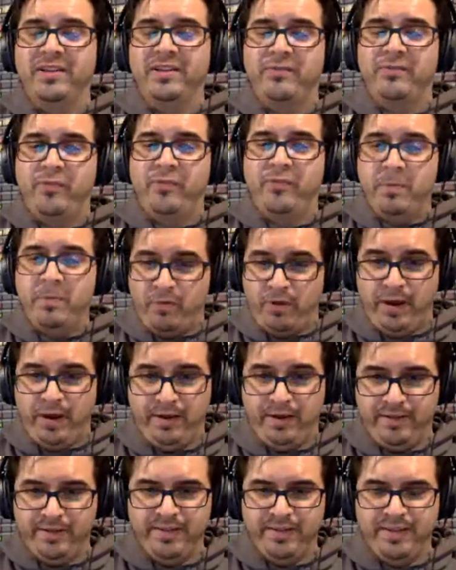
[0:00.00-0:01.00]

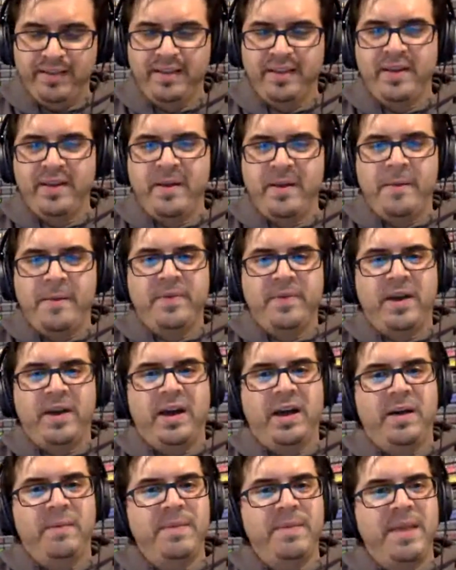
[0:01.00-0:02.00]
footprint.
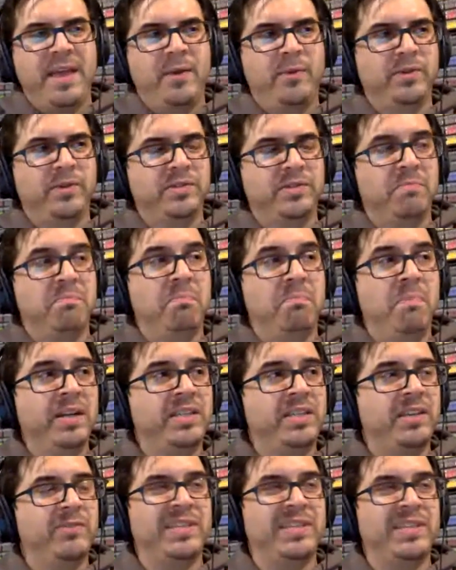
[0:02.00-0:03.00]
It was
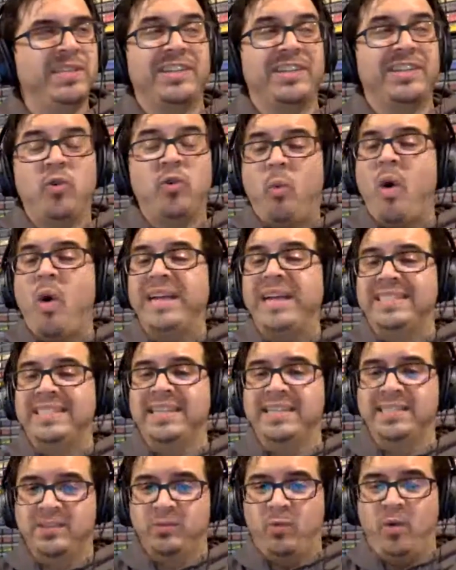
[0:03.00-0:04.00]
like
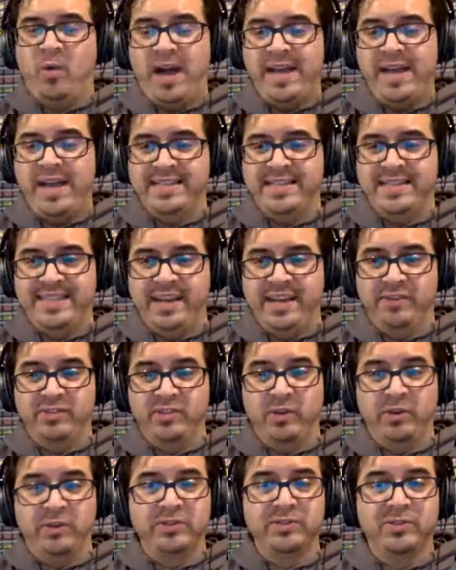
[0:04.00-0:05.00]
twice as wide as the
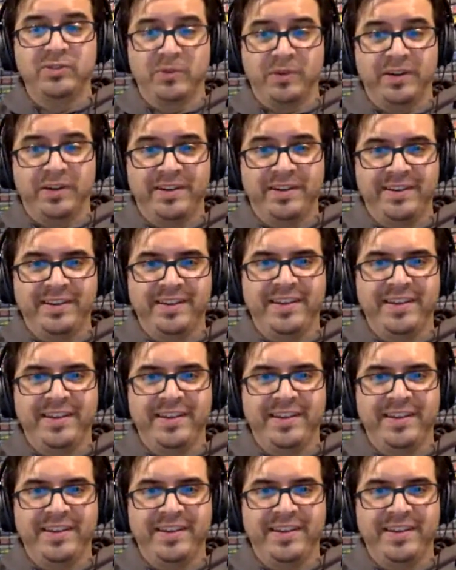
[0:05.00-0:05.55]
Arizona store.